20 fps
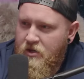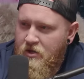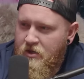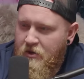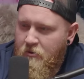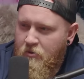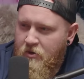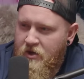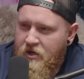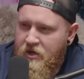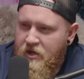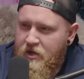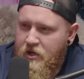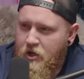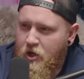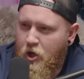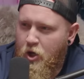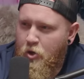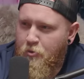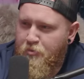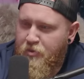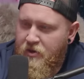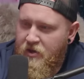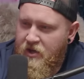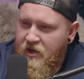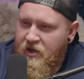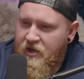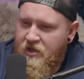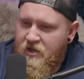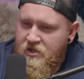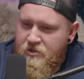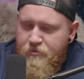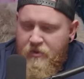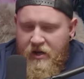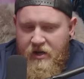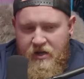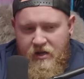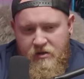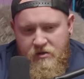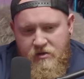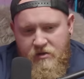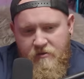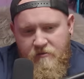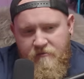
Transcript: Yeah, like what kind of goop ink is made out